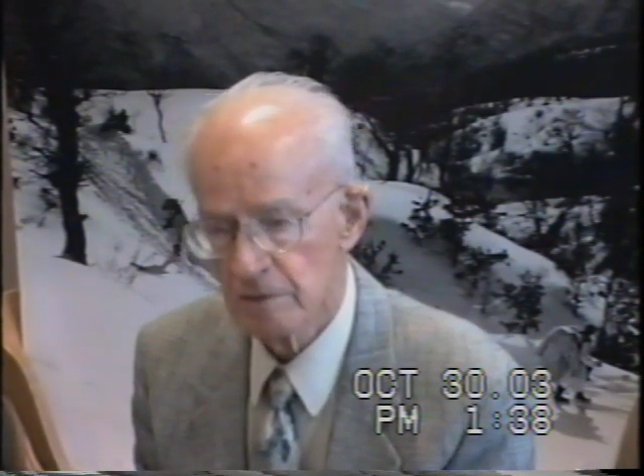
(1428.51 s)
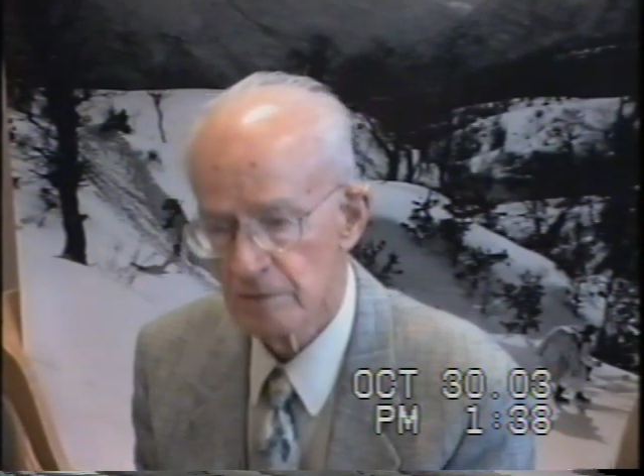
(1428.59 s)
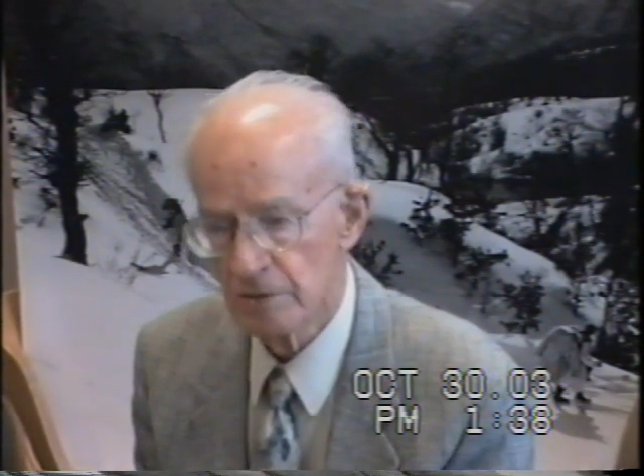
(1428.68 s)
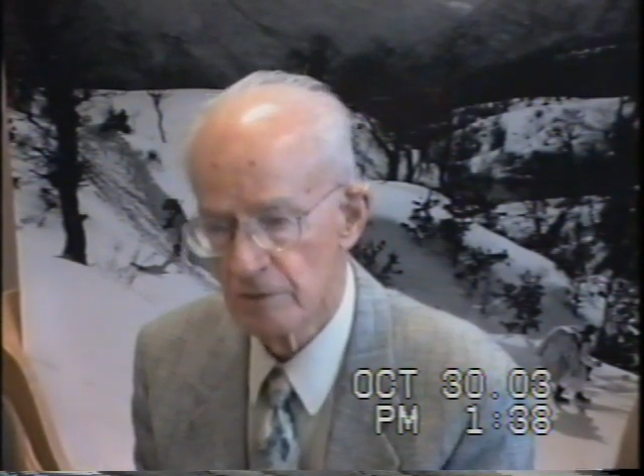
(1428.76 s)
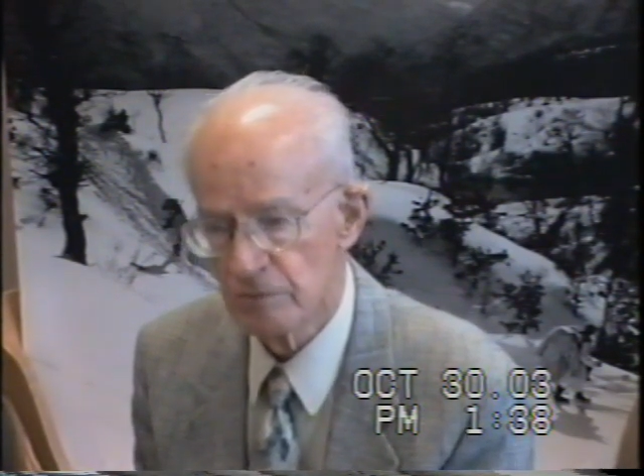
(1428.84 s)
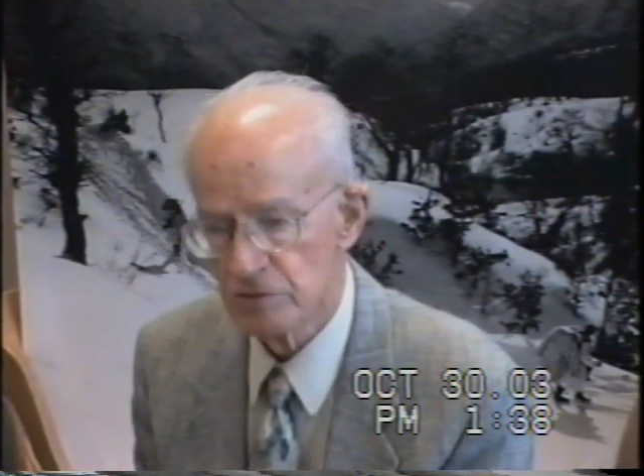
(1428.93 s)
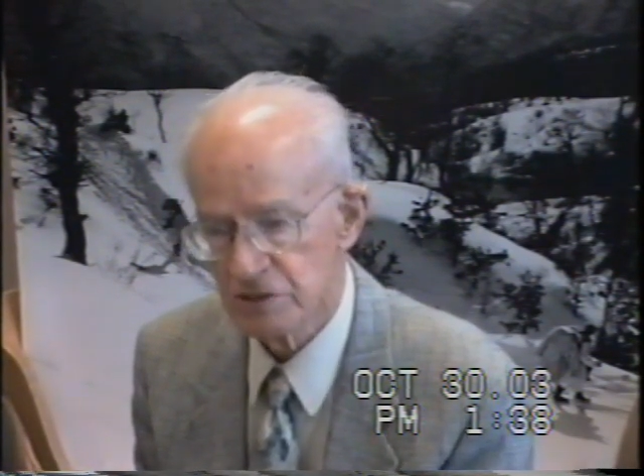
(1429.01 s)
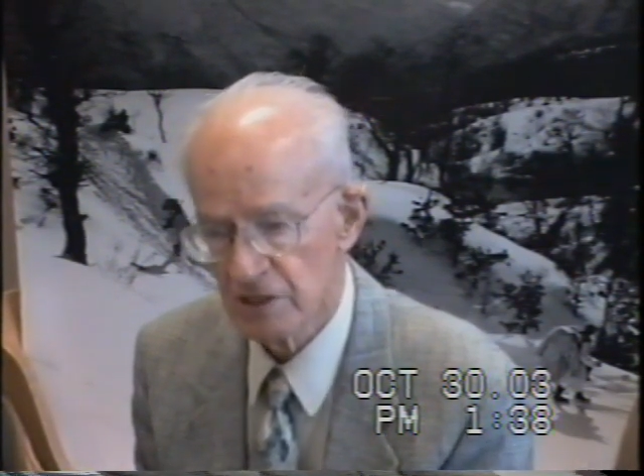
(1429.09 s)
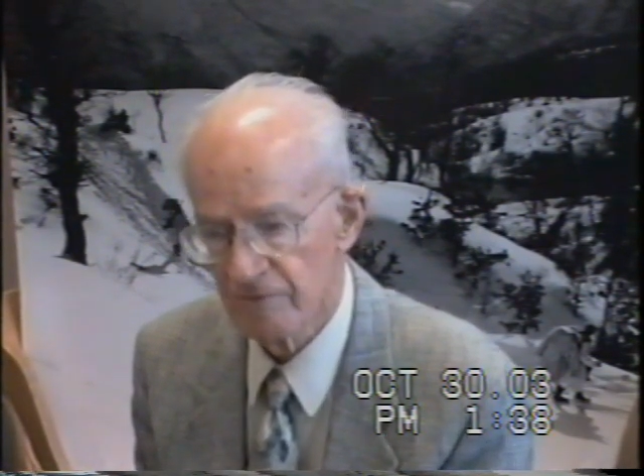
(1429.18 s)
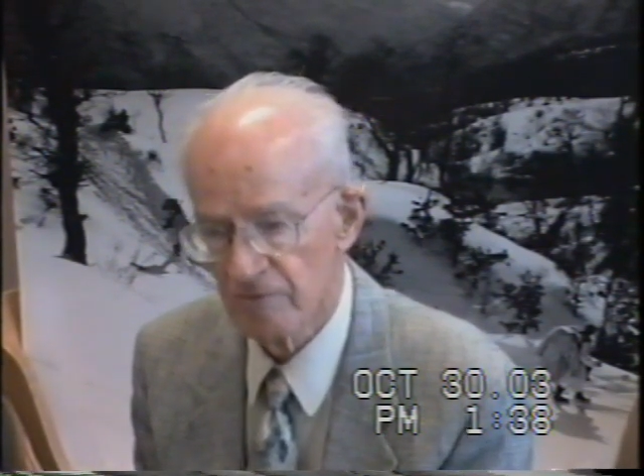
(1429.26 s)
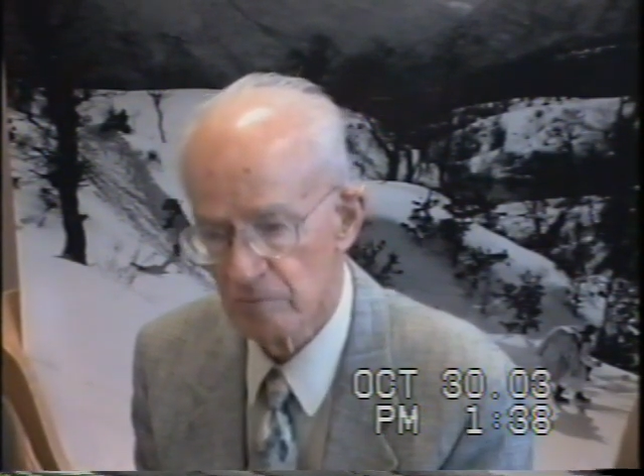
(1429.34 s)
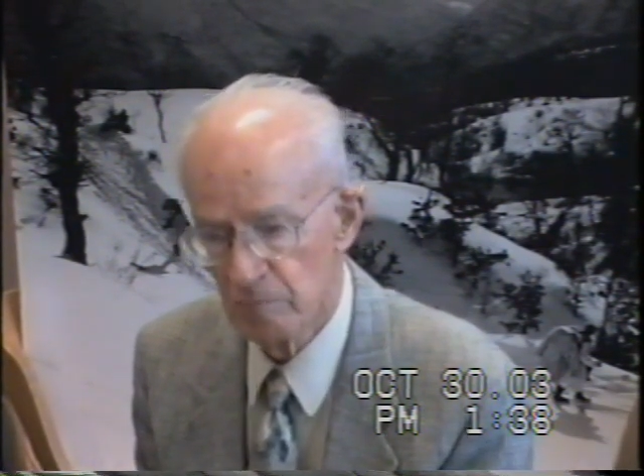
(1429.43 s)
There were
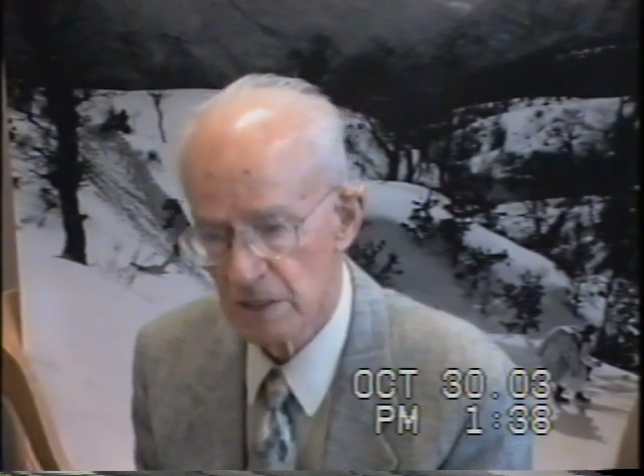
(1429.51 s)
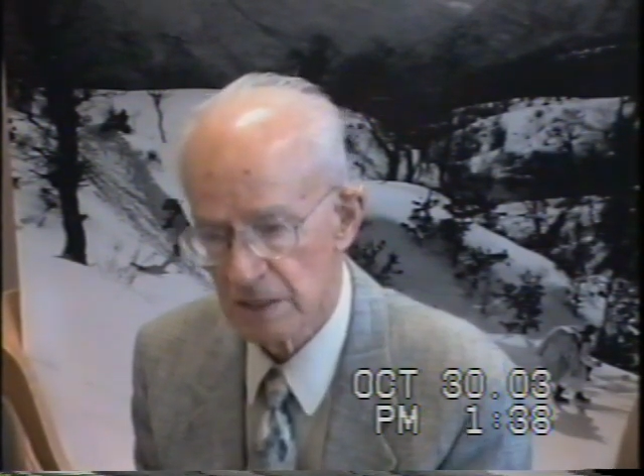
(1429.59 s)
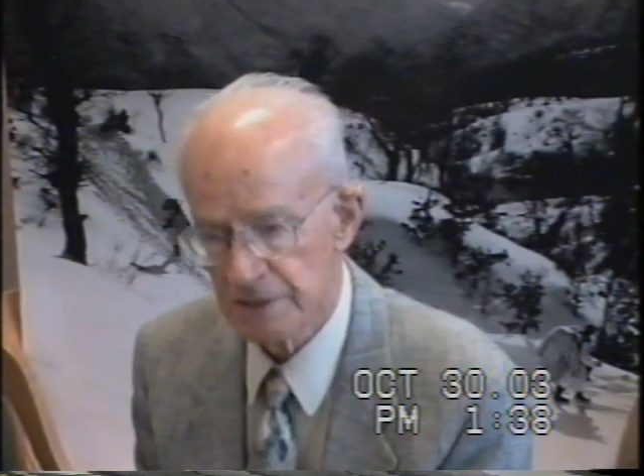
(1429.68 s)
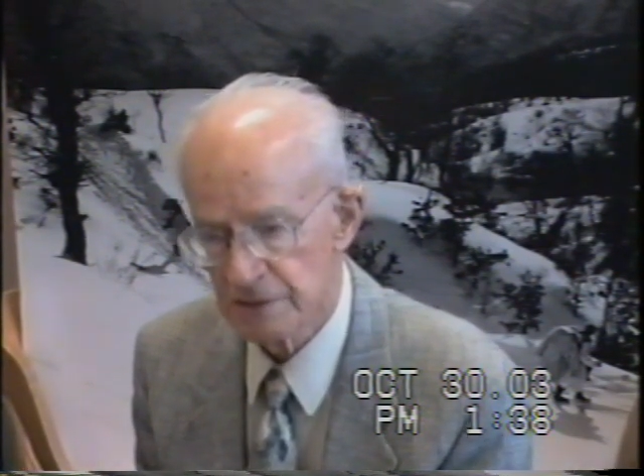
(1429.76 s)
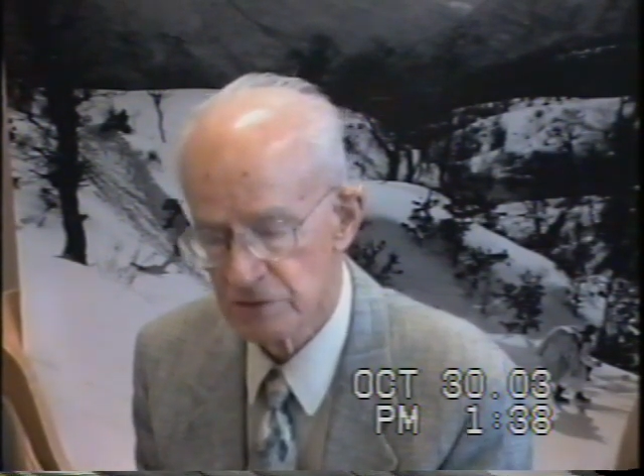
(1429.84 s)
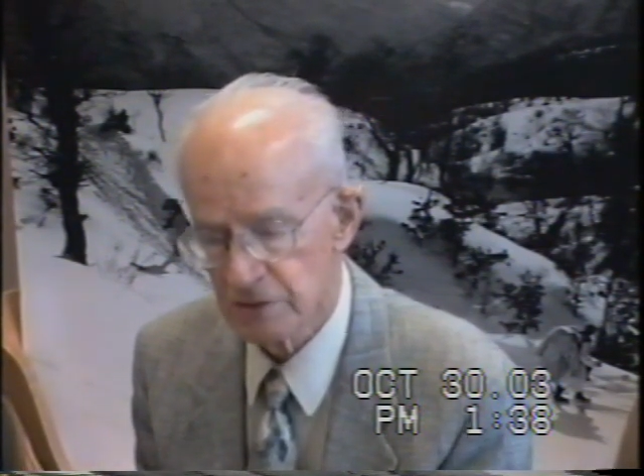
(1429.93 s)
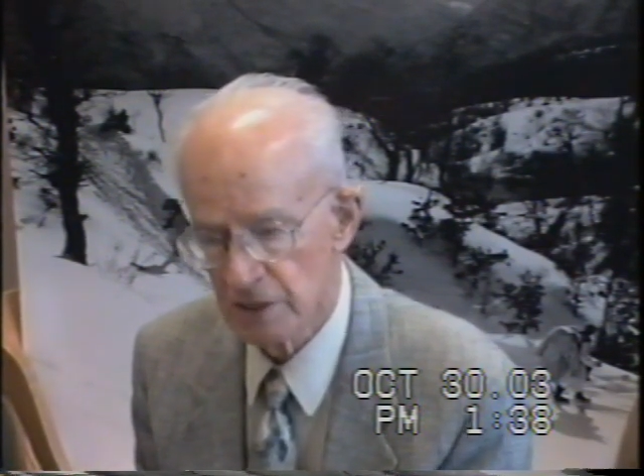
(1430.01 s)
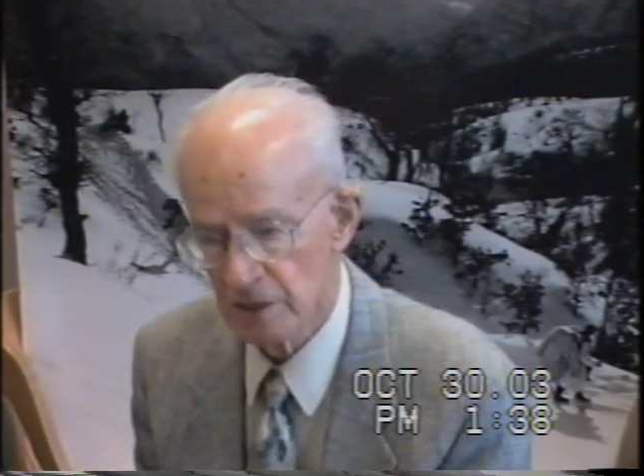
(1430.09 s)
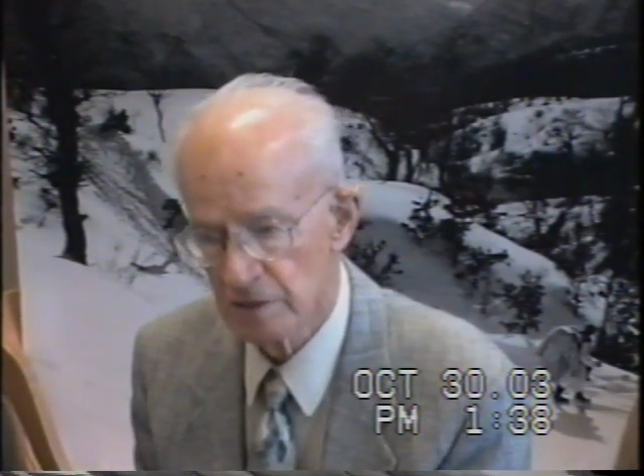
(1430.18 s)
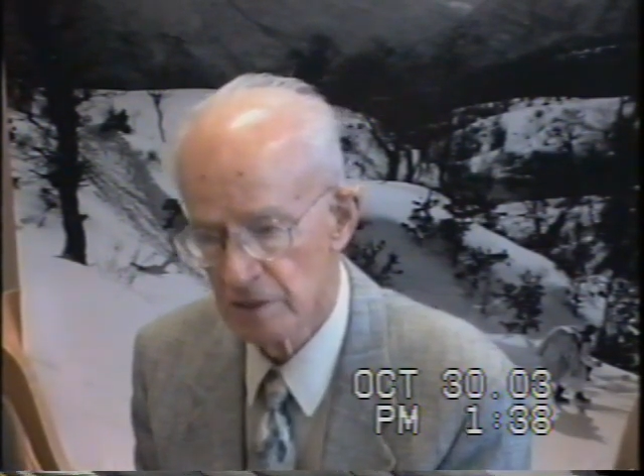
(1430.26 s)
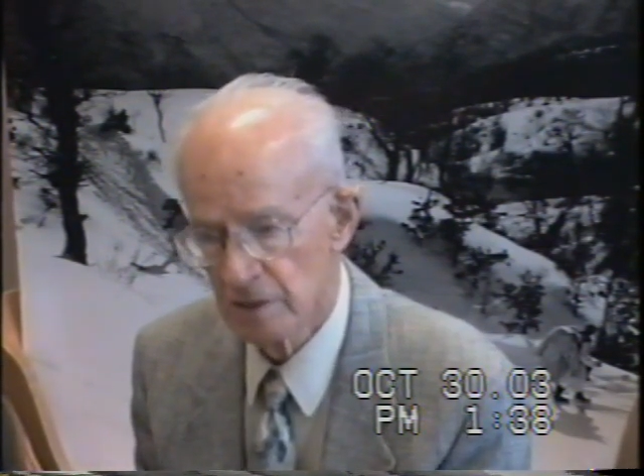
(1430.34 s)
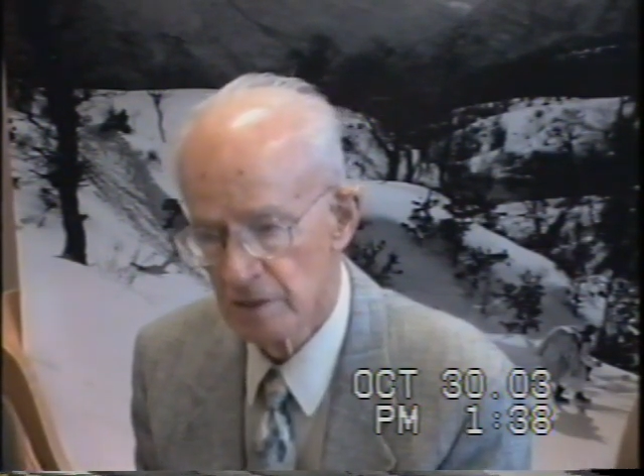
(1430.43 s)
several buildings there